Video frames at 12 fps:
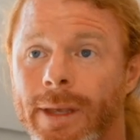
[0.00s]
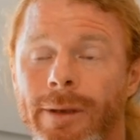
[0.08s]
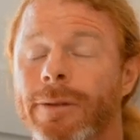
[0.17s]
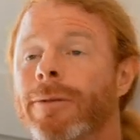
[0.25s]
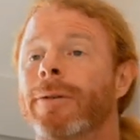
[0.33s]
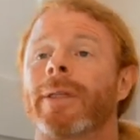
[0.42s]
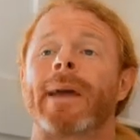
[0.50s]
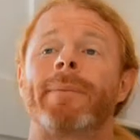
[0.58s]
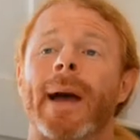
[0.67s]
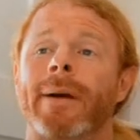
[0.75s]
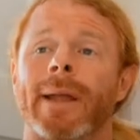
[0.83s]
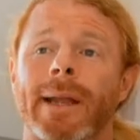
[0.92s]
you threw
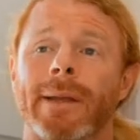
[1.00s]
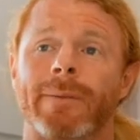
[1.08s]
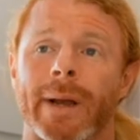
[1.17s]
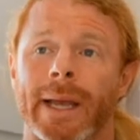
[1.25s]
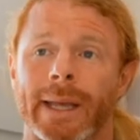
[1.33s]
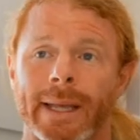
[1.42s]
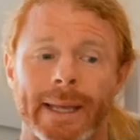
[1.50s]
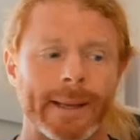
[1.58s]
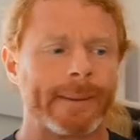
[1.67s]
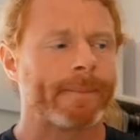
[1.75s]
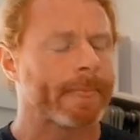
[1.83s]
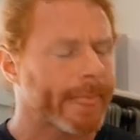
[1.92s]
them out anyway.
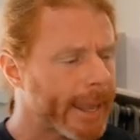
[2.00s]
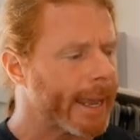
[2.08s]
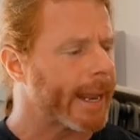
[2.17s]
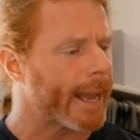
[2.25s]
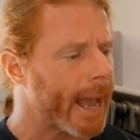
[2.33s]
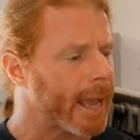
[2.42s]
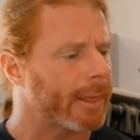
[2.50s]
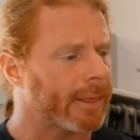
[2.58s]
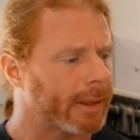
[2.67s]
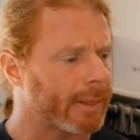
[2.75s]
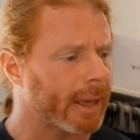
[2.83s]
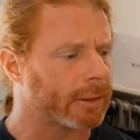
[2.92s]
And I
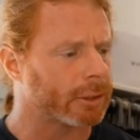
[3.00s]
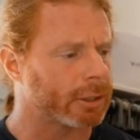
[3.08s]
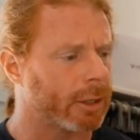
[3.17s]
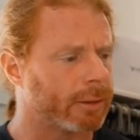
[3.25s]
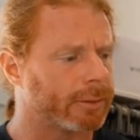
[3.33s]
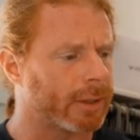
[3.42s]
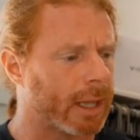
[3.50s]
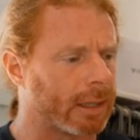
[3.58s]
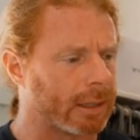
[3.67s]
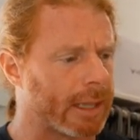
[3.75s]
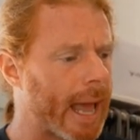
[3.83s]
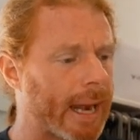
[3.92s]
think that shows a
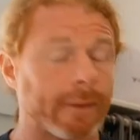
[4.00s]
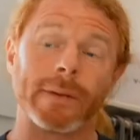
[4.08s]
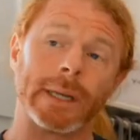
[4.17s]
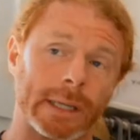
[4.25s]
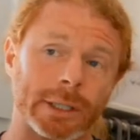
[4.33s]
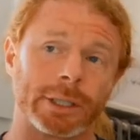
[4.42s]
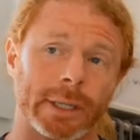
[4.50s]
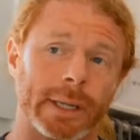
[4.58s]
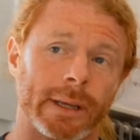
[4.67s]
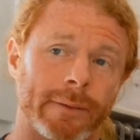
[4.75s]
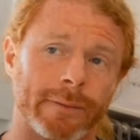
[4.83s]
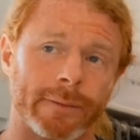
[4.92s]
lot of
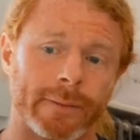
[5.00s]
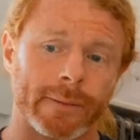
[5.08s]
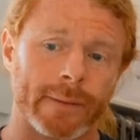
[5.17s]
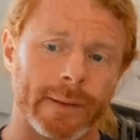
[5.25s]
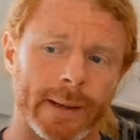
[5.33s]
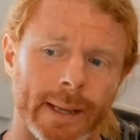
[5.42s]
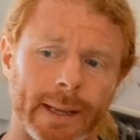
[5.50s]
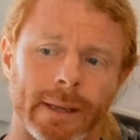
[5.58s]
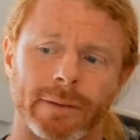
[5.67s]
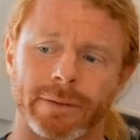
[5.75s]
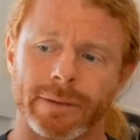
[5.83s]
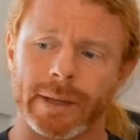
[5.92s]
initiative. And I
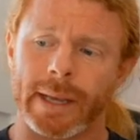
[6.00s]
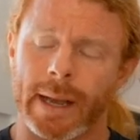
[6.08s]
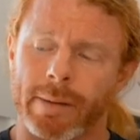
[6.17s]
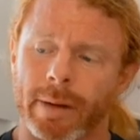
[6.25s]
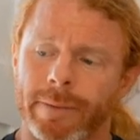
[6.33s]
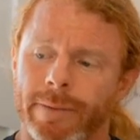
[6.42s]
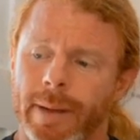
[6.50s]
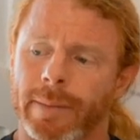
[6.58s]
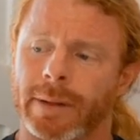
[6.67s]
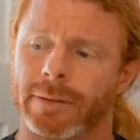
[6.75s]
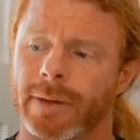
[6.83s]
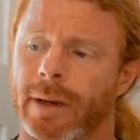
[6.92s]
can see how our
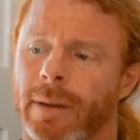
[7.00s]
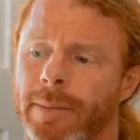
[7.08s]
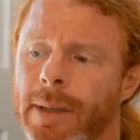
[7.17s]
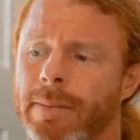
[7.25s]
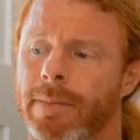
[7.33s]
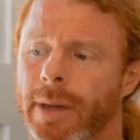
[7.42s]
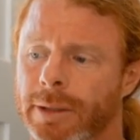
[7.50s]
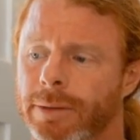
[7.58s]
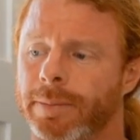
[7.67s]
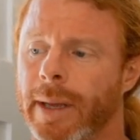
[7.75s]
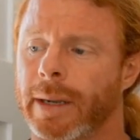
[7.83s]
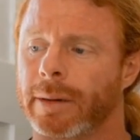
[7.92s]
family is gonna be
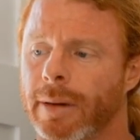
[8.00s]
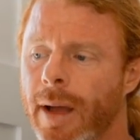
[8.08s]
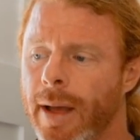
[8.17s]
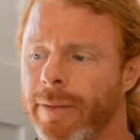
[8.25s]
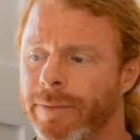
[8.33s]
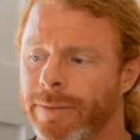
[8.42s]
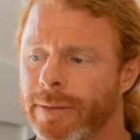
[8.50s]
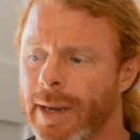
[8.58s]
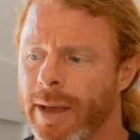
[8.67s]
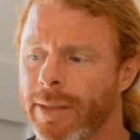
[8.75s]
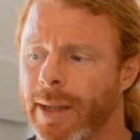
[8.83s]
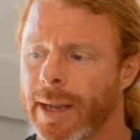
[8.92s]
much better off
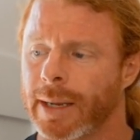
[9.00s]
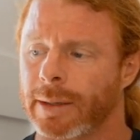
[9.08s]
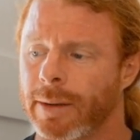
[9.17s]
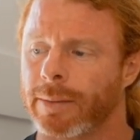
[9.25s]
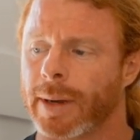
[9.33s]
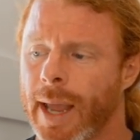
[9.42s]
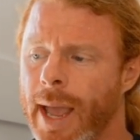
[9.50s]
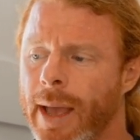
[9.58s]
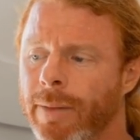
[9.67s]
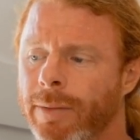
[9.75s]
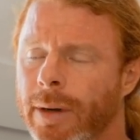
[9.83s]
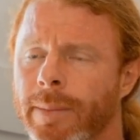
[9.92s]
now that I don't
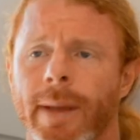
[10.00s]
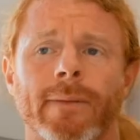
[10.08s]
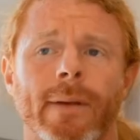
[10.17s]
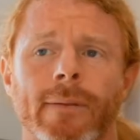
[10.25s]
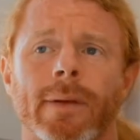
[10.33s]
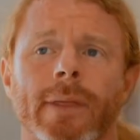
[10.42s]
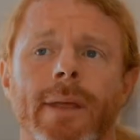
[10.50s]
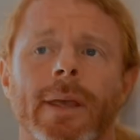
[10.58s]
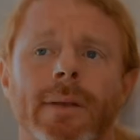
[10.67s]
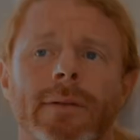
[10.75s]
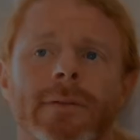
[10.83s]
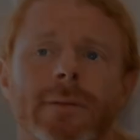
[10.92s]
have one of my favorite
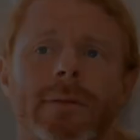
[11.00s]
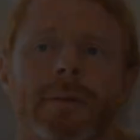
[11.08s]
things.